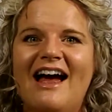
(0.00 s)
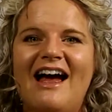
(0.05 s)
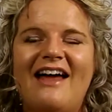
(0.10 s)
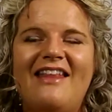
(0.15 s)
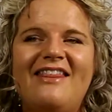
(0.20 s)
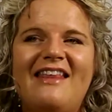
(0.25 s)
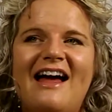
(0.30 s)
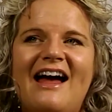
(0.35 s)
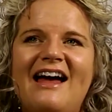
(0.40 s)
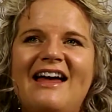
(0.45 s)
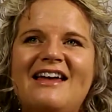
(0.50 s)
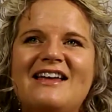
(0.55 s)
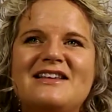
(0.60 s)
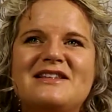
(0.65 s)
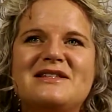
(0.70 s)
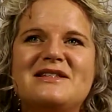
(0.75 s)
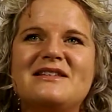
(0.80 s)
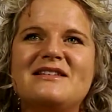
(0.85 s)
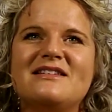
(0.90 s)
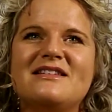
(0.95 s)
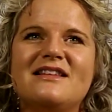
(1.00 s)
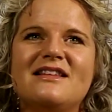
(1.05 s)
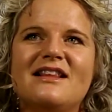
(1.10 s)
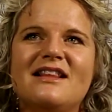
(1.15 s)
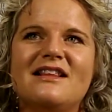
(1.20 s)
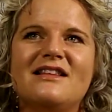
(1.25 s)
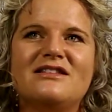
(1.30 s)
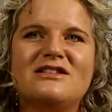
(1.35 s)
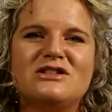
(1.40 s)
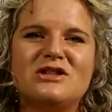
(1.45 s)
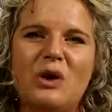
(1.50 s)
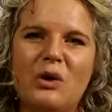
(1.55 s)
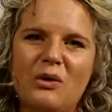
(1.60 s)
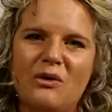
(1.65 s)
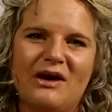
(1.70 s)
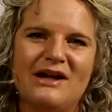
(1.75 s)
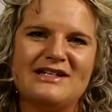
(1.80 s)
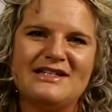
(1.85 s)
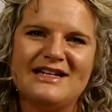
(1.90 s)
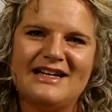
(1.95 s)
And that is so
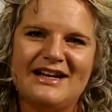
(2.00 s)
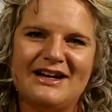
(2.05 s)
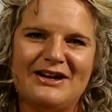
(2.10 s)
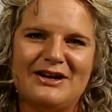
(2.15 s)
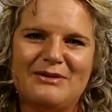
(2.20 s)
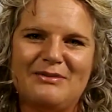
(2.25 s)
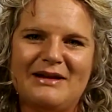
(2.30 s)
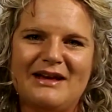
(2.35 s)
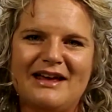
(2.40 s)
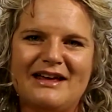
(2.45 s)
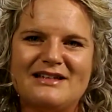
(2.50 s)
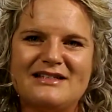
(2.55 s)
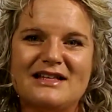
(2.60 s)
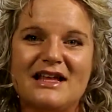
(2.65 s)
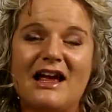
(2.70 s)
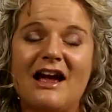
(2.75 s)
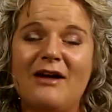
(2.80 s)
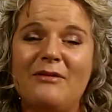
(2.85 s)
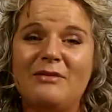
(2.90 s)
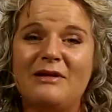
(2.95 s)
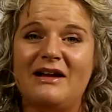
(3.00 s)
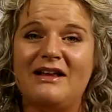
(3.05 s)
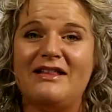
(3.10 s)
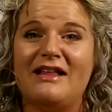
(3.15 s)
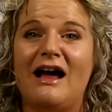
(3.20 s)
great to hear because the company